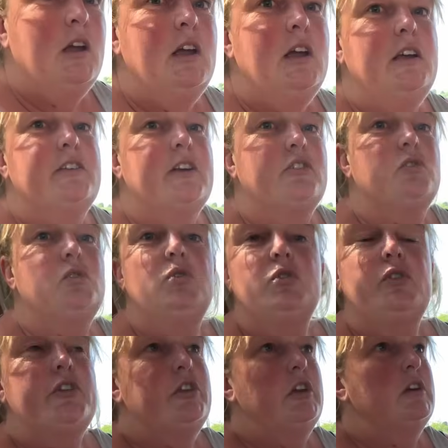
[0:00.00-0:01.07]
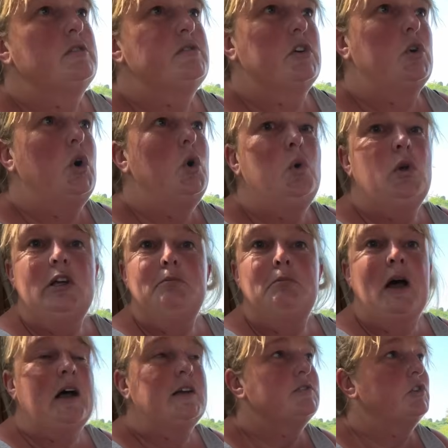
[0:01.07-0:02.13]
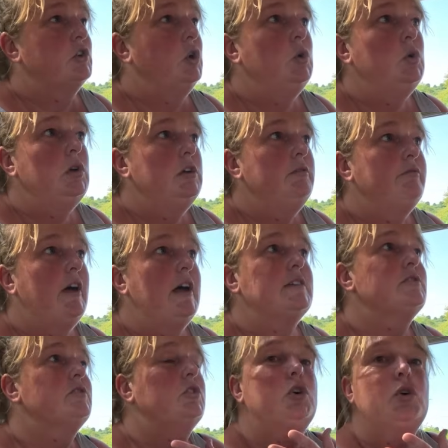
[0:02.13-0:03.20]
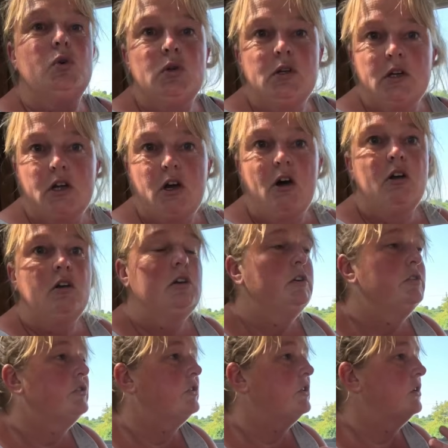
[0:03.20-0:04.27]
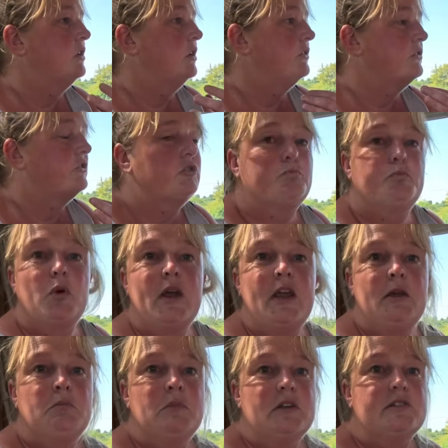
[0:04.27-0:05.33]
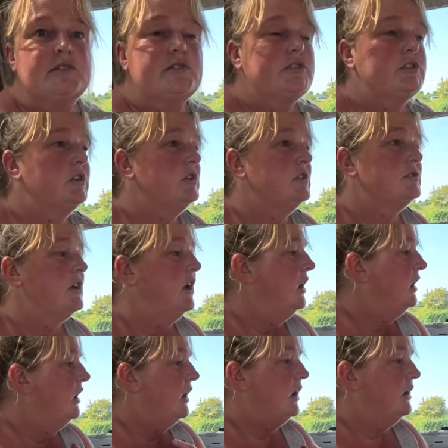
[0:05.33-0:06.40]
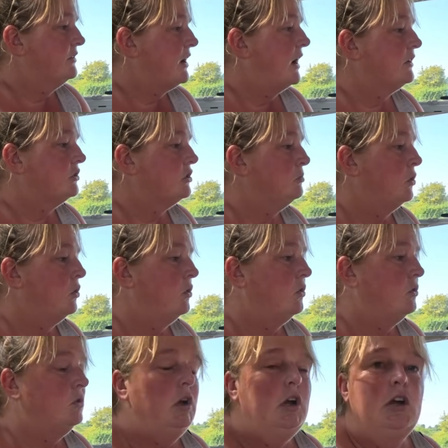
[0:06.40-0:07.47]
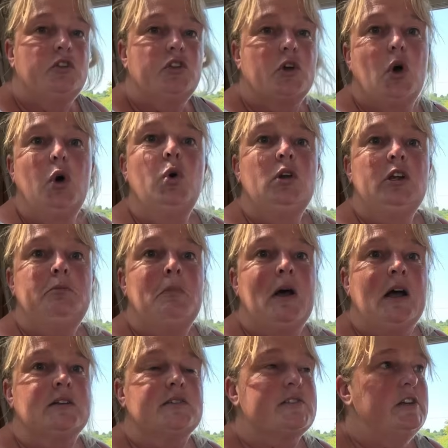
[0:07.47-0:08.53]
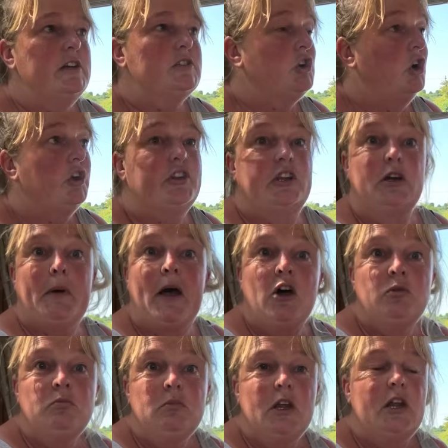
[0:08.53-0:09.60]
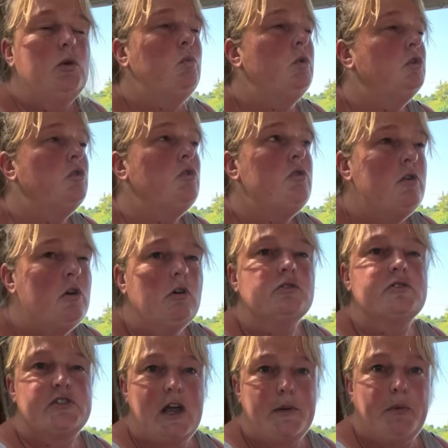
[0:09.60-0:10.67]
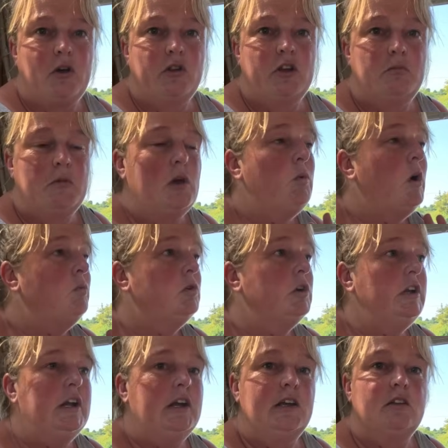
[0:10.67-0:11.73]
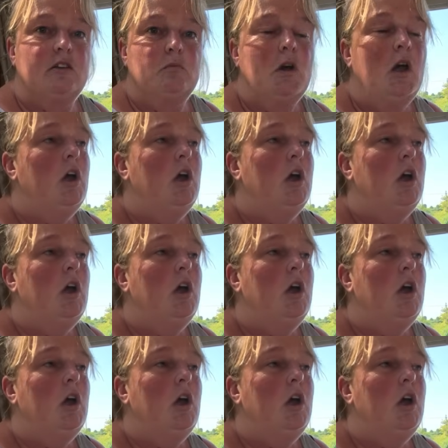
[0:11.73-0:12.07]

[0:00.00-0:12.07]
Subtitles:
He's had all the things, the cooling mats, the cooling vests, the cooling collars, the spray misters. He's had them all. The cooling mats, he's got a thing about them. He will not step on them. He won't go near them.